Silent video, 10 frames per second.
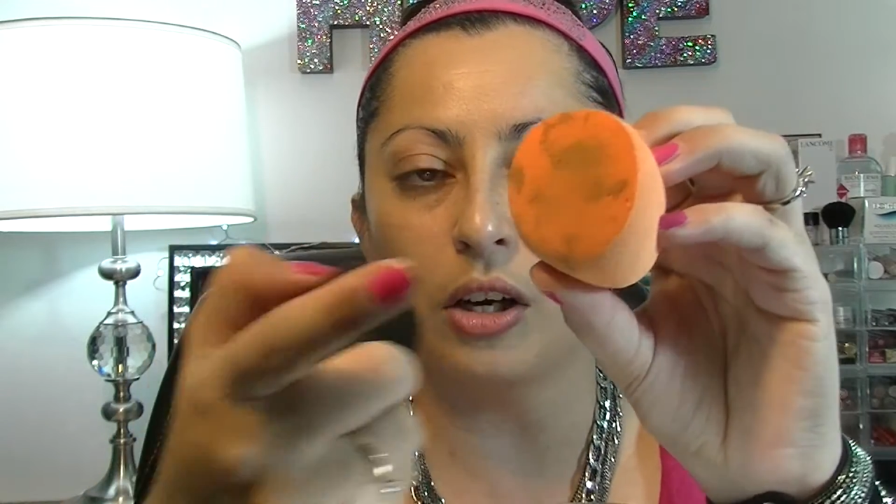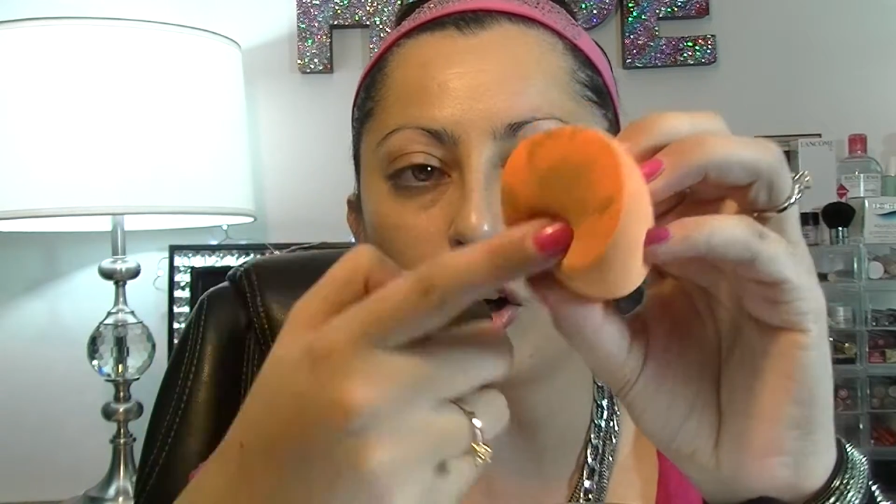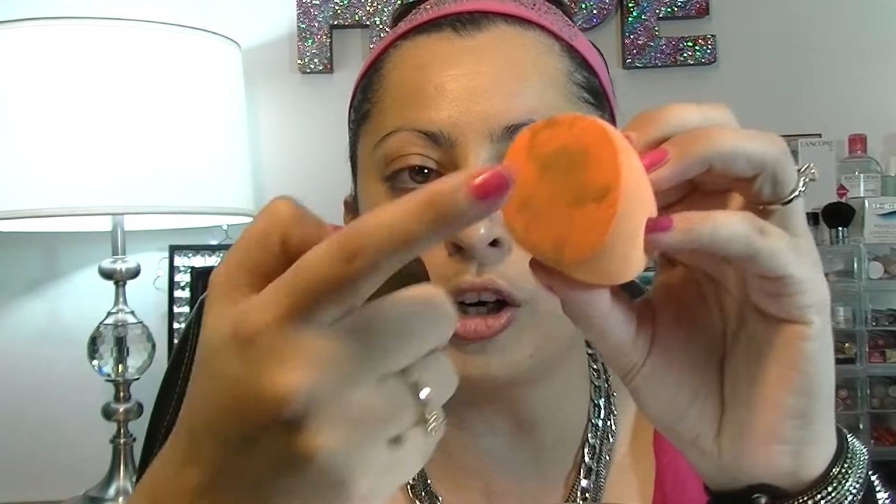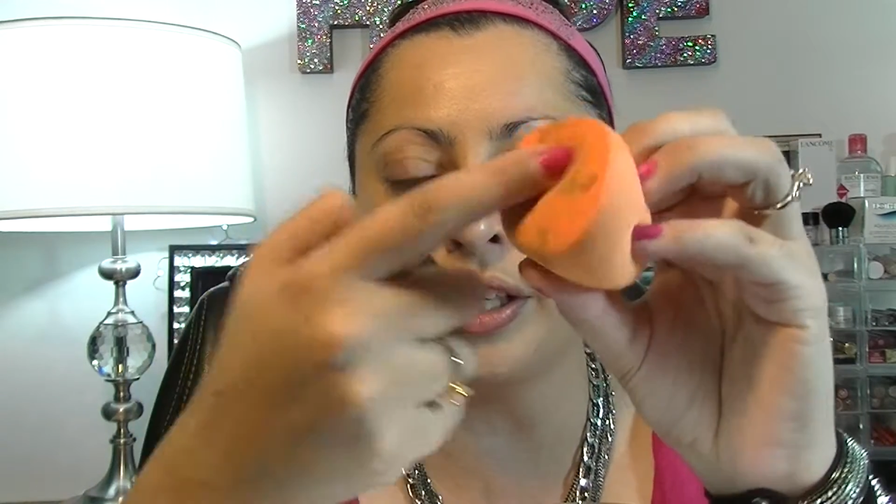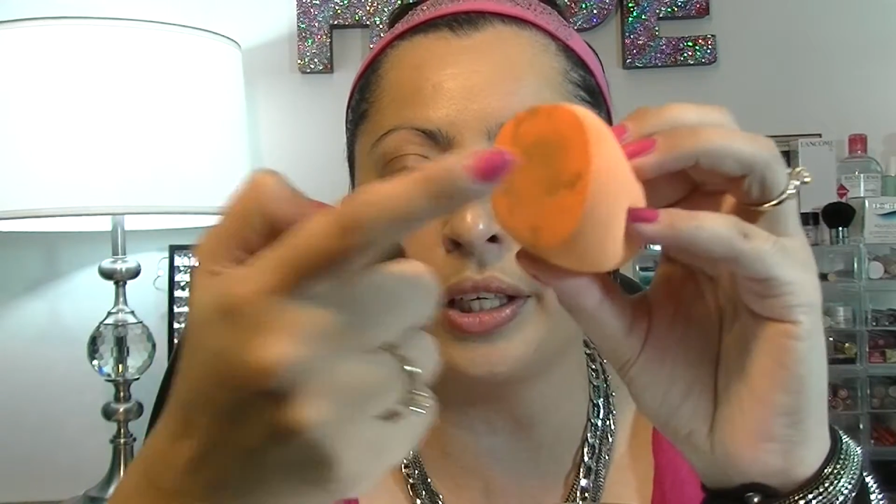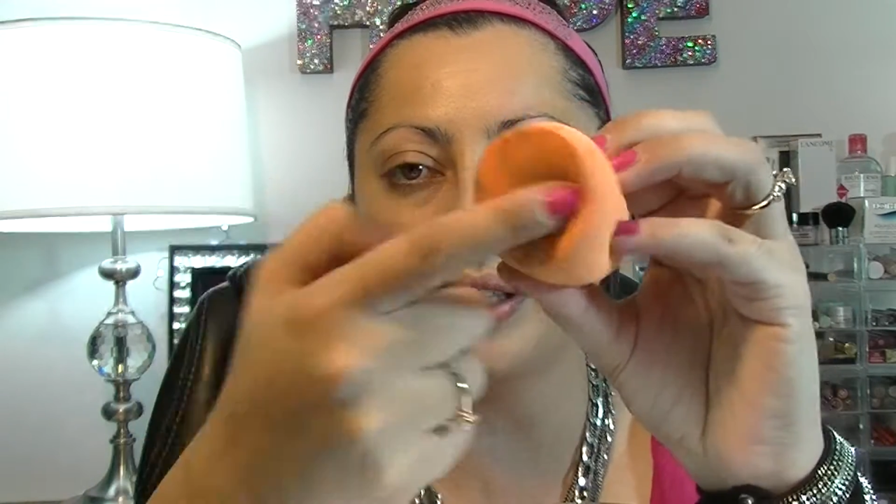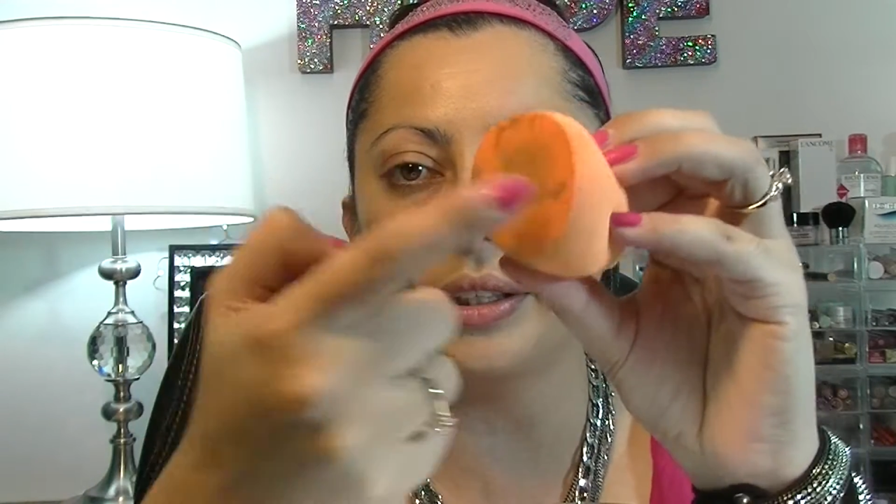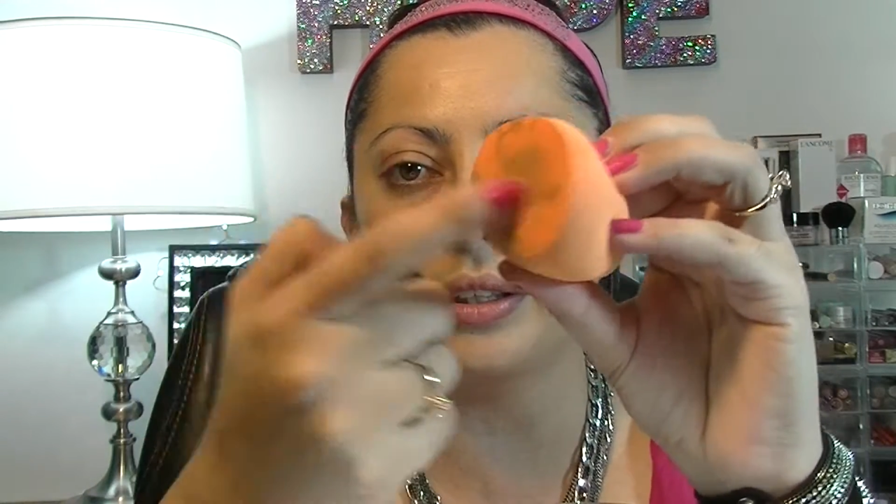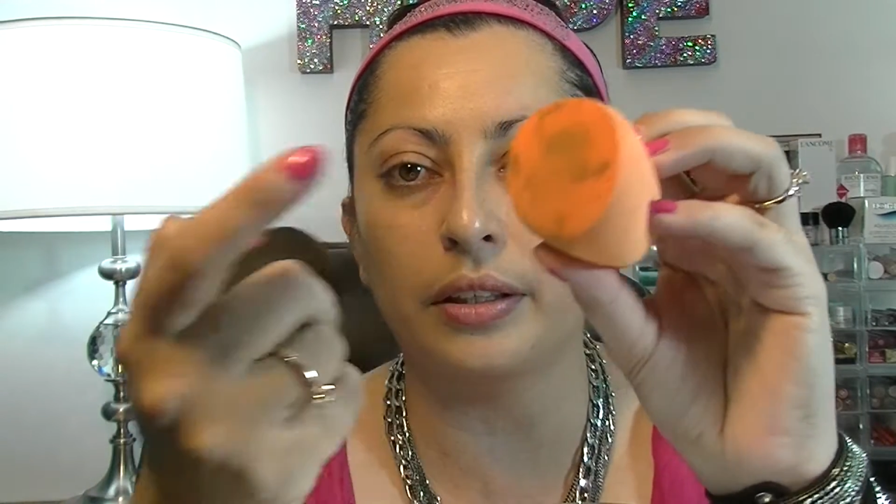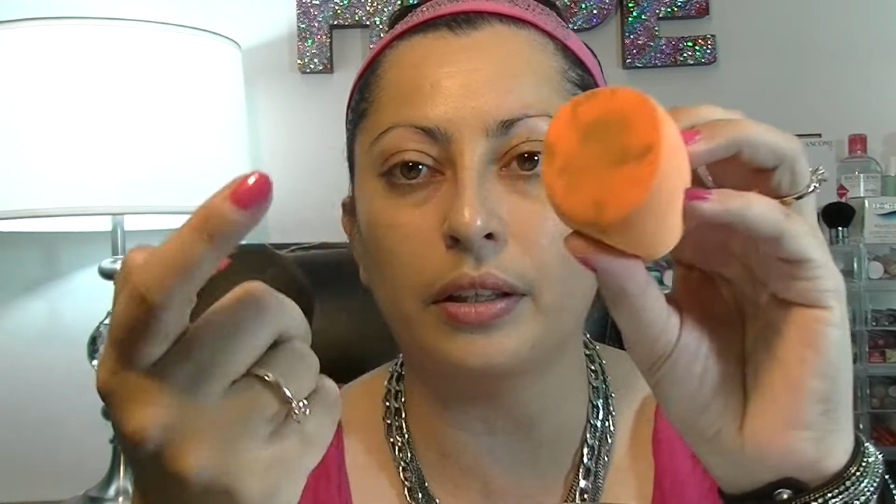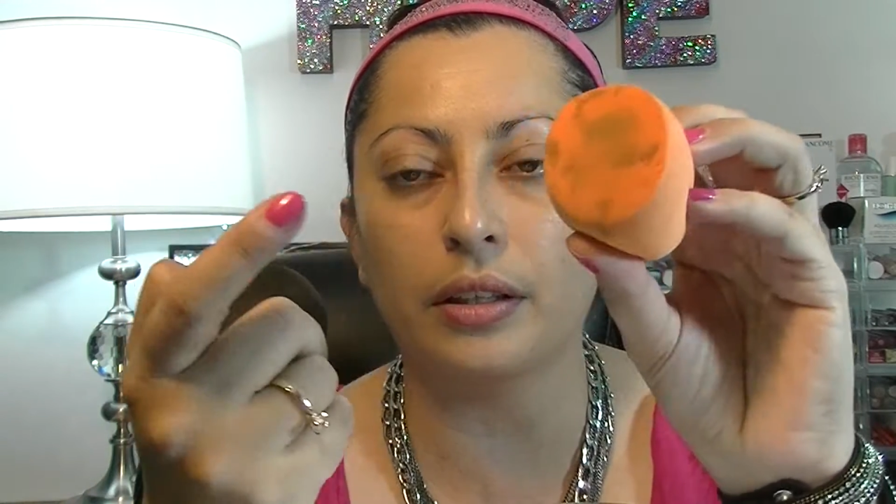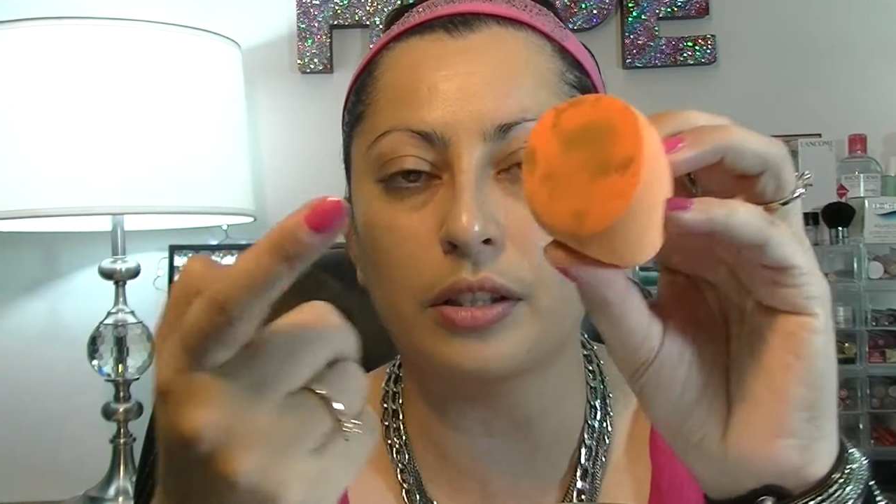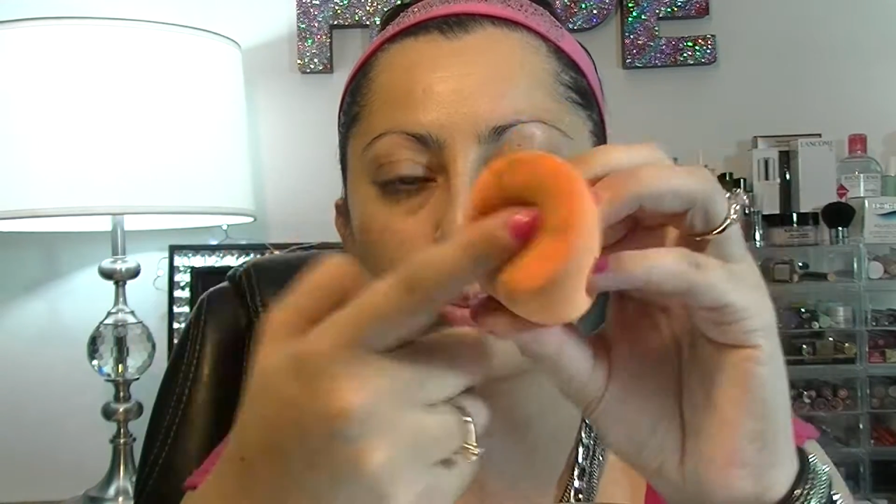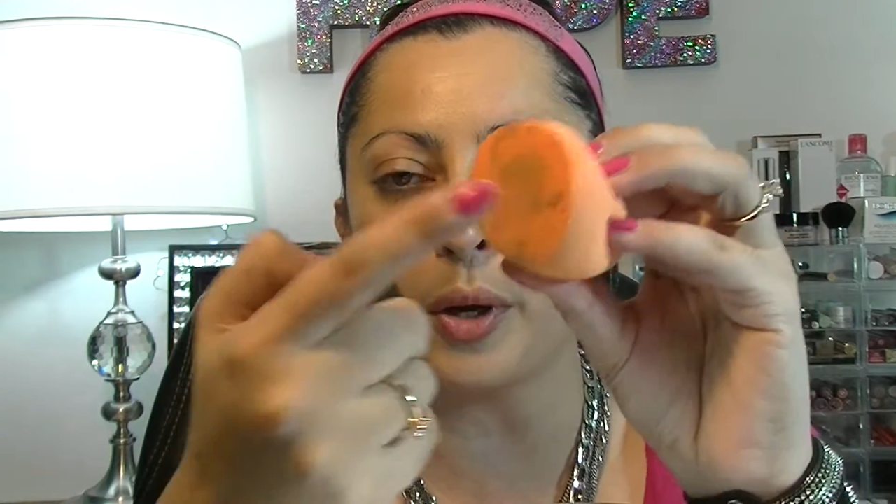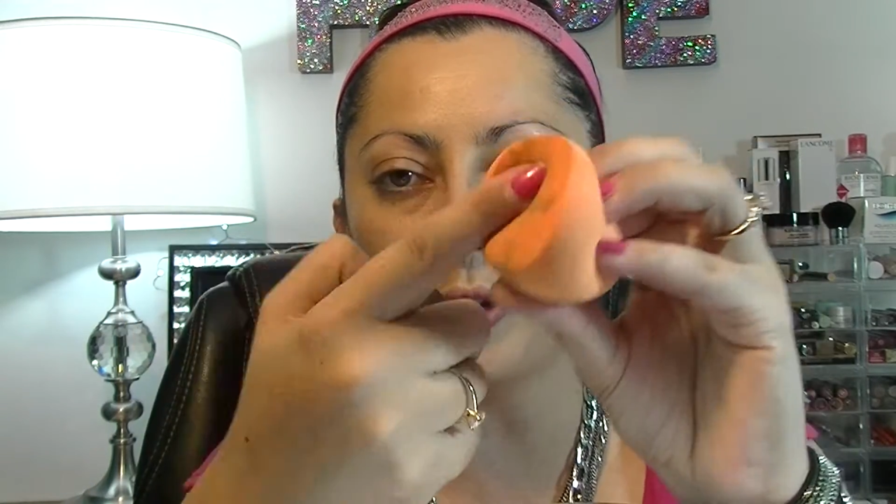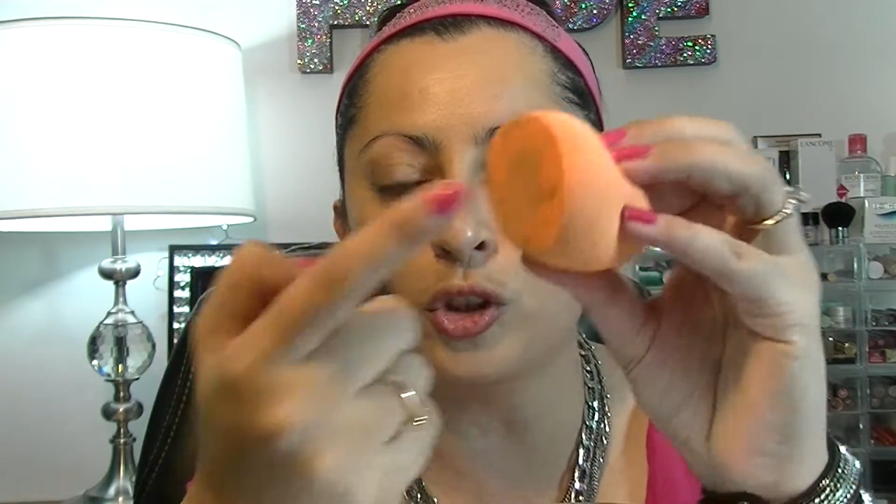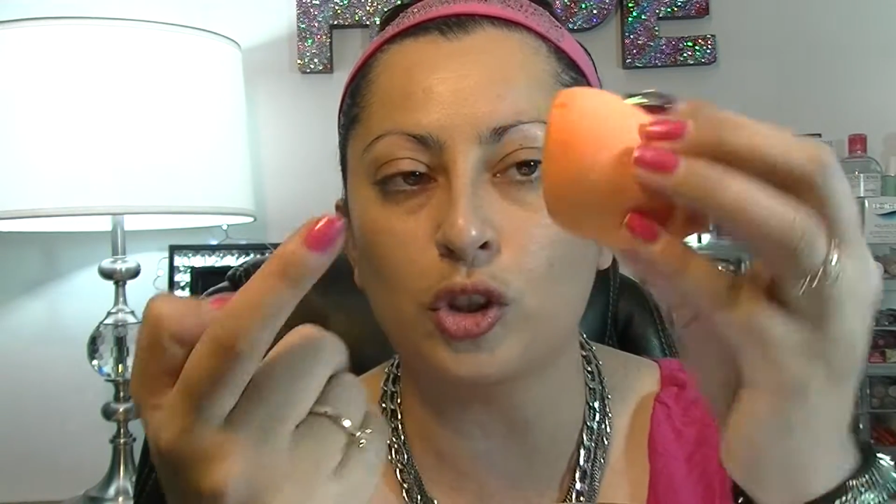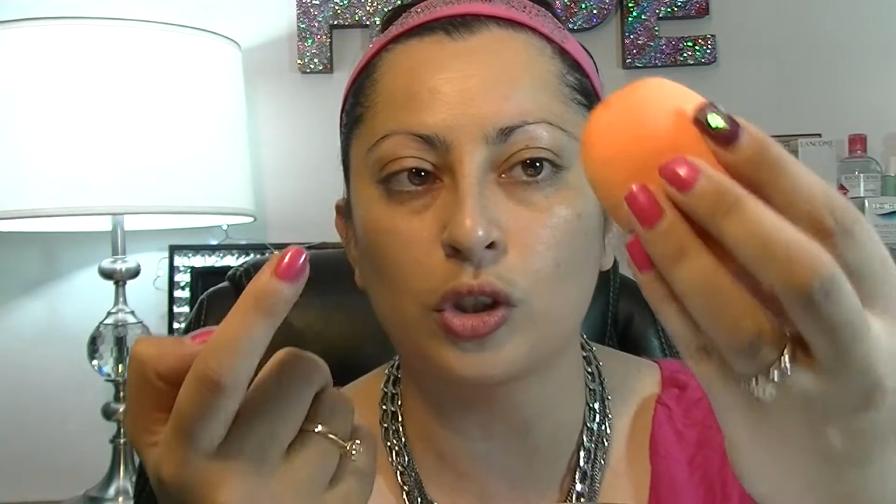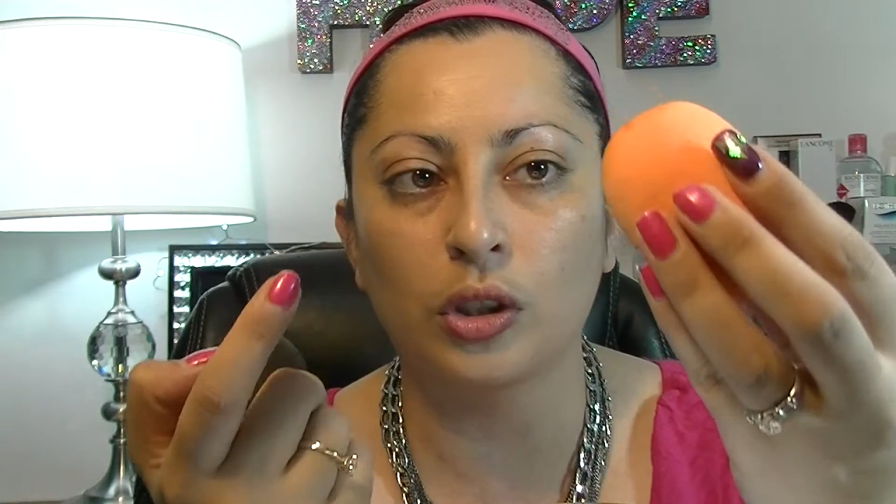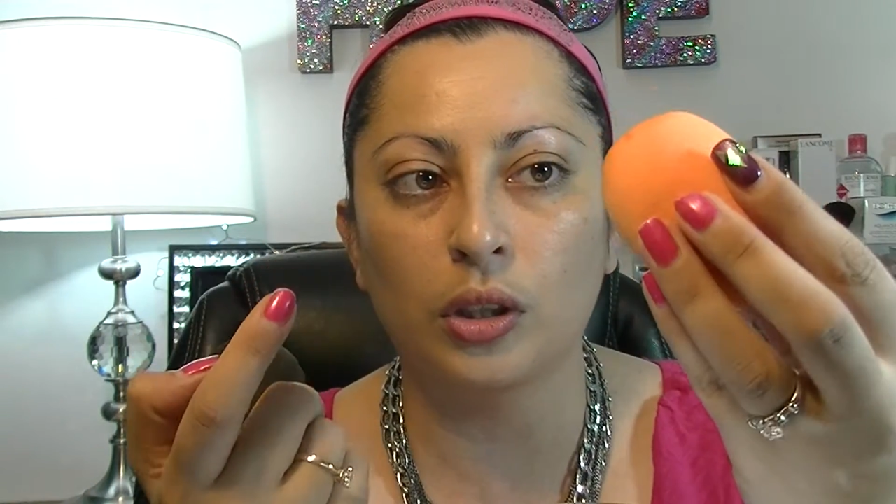are in the sponge.